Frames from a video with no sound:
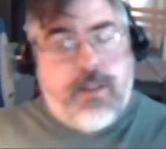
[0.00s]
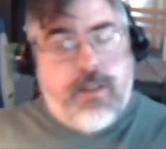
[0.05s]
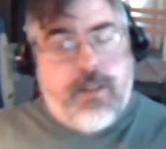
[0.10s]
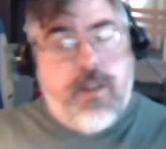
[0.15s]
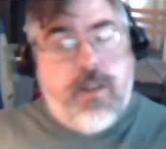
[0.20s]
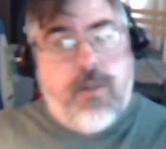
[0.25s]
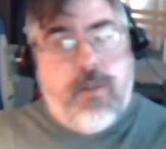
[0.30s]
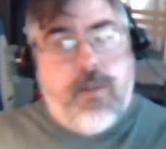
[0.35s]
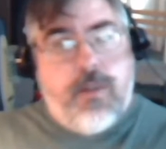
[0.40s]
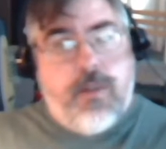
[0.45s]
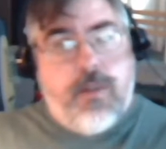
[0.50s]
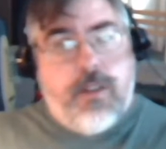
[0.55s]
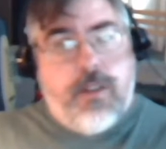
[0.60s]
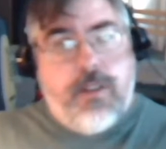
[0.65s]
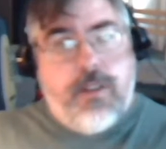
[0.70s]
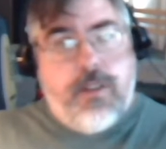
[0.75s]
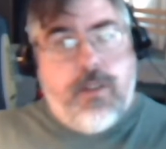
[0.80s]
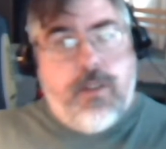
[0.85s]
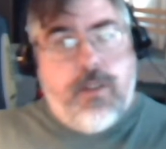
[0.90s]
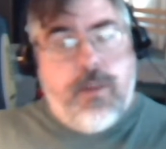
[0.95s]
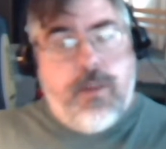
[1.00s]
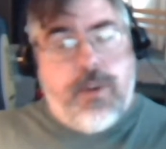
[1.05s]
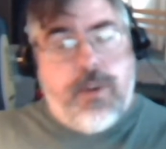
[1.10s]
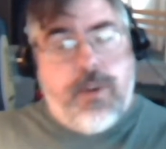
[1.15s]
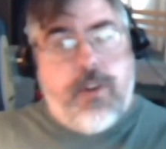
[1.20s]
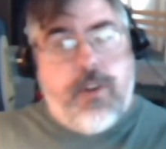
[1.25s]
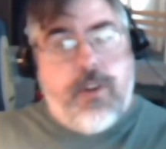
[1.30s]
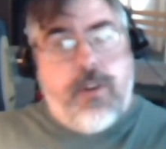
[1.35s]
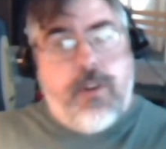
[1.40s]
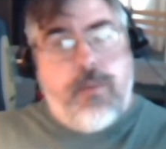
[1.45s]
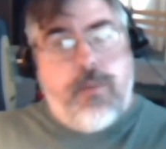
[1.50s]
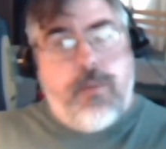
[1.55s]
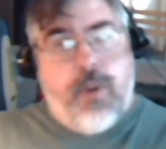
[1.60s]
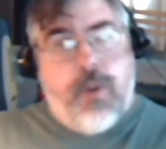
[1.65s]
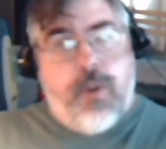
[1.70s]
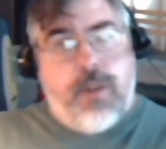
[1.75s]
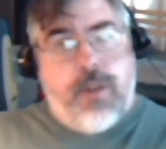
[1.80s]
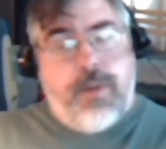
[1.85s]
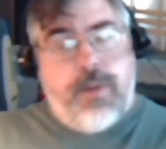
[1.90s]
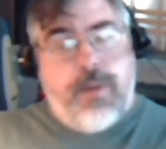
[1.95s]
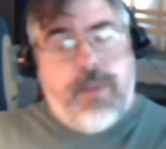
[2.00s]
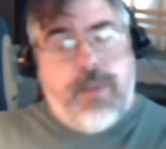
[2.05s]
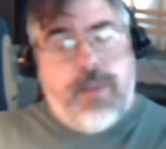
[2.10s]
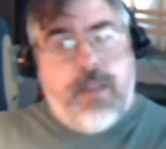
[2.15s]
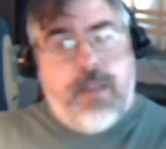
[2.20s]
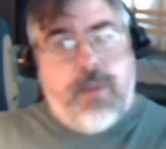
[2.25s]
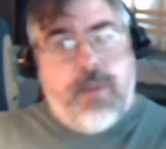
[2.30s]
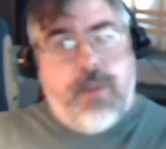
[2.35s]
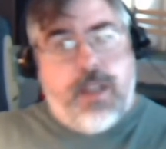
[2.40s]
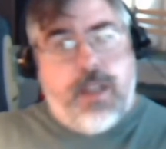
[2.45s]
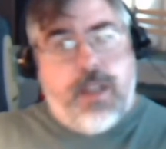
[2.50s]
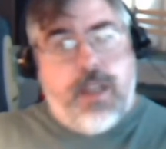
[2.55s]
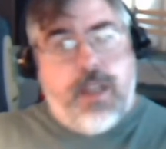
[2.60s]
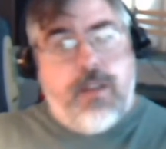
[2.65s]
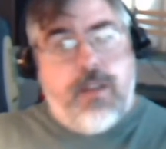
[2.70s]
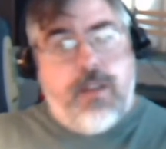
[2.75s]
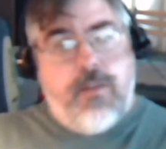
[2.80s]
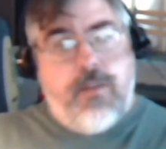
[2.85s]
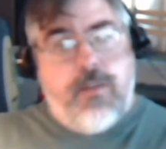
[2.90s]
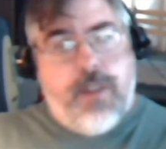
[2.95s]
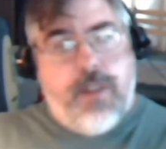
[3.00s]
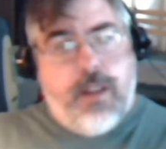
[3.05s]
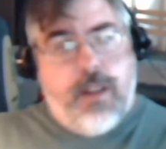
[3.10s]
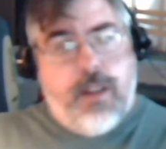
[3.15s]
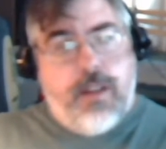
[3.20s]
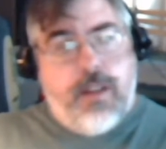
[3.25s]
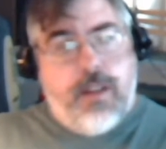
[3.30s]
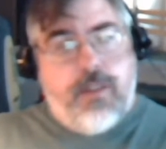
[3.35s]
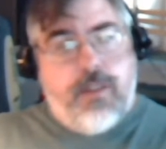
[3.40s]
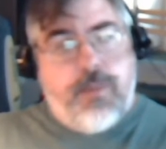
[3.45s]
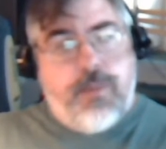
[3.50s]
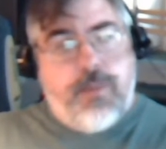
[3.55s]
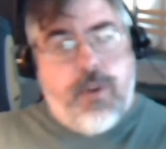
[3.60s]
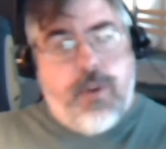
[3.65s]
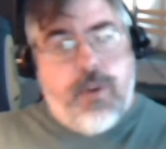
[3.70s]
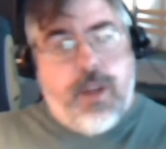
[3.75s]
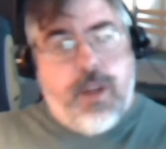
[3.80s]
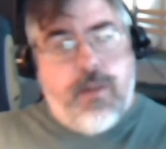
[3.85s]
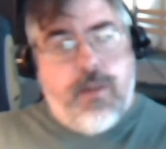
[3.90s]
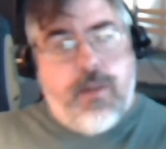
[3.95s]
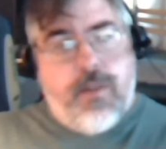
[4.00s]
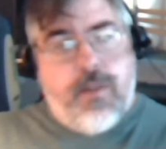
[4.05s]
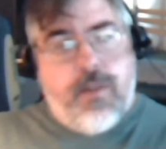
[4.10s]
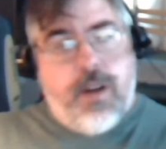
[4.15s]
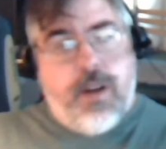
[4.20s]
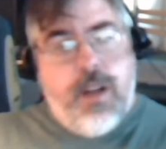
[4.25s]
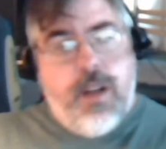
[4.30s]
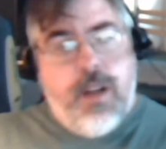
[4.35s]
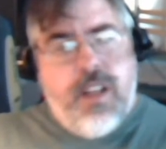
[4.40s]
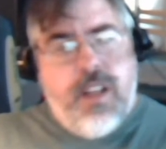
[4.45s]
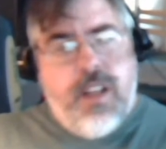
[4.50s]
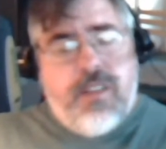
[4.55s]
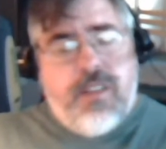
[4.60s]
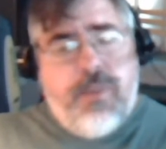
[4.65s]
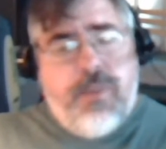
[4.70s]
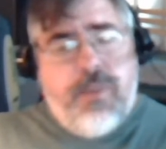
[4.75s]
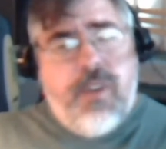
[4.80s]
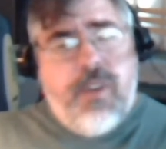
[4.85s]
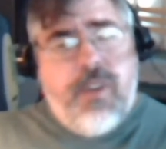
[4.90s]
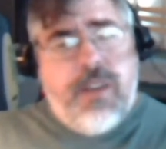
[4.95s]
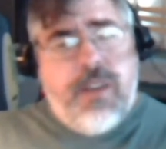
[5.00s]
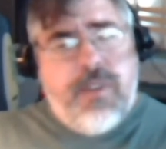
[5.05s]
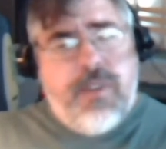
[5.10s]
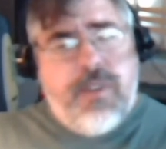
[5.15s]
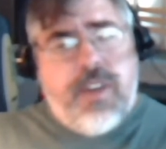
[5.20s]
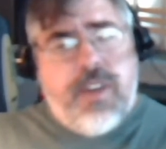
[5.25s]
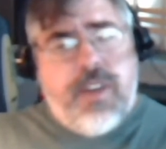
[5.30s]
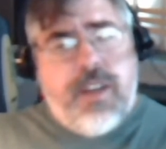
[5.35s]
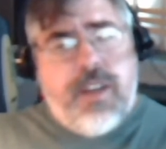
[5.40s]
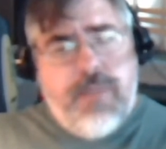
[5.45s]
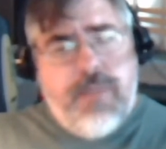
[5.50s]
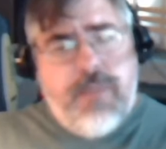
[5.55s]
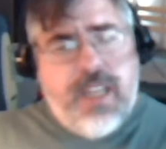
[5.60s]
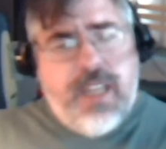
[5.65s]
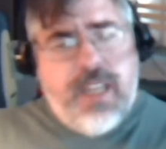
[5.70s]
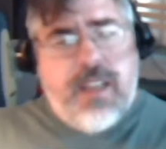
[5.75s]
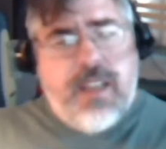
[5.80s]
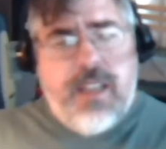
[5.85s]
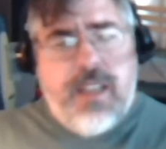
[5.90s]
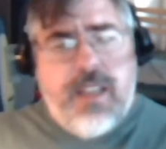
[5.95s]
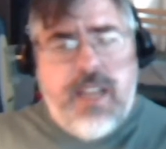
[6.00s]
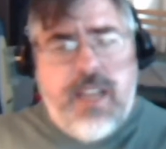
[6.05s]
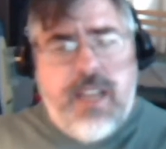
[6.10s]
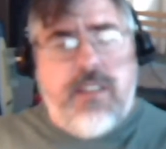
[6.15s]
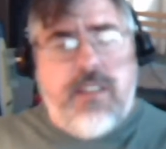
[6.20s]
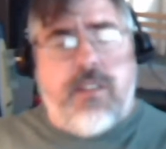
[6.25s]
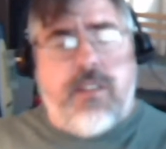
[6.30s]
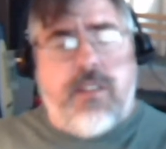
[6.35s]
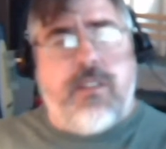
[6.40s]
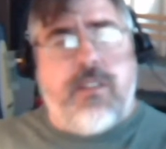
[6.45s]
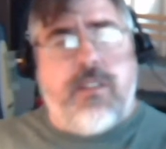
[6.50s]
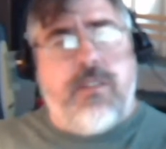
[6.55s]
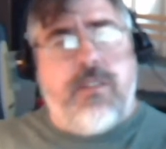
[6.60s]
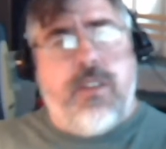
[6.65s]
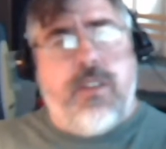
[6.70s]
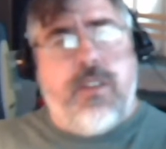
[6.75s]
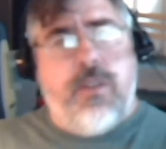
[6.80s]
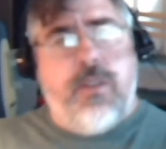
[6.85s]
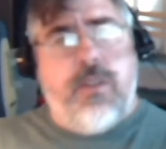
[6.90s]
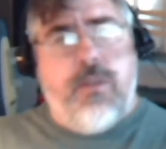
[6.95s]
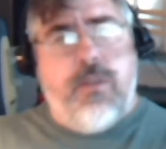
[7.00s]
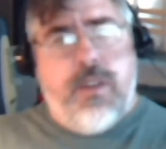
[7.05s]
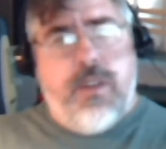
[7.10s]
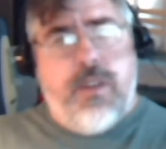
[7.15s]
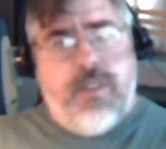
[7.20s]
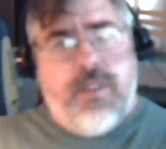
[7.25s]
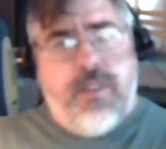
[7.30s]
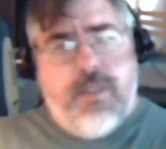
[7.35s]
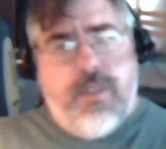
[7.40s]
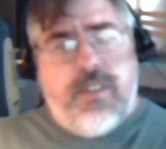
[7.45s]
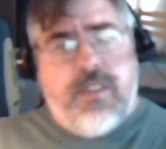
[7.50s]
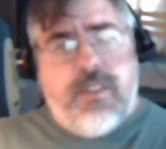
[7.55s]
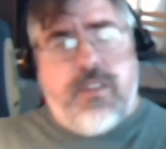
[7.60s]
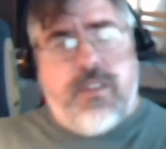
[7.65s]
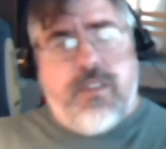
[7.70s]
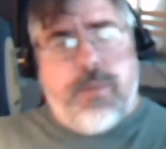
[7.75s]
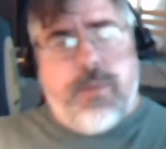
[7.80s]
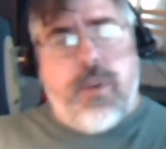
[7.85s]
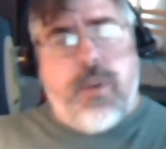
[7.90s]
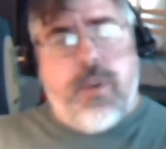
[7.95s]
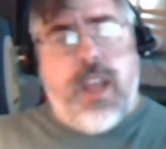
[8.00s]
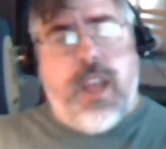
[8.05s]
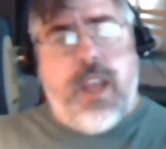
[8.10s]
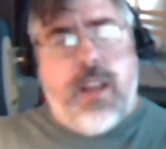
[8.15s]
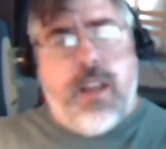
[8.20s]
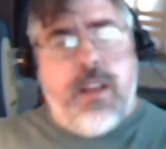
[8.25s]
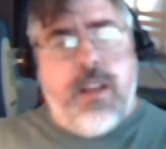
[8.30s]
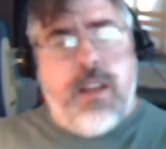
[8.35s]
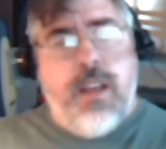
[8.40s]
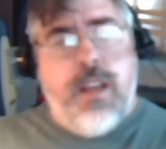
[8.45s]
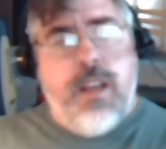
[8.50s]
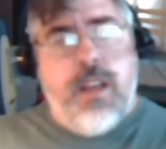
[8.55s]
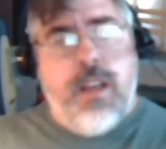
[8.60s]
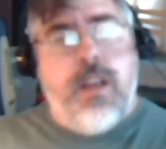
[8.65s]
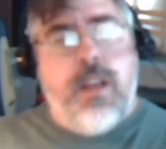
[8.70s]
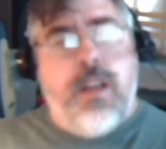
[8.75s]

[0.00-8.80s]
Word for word: there's no libertarian point to be made with a kid who fell into the Spokane River. Spokane River can be kind of dangerous. If you visit Spokane,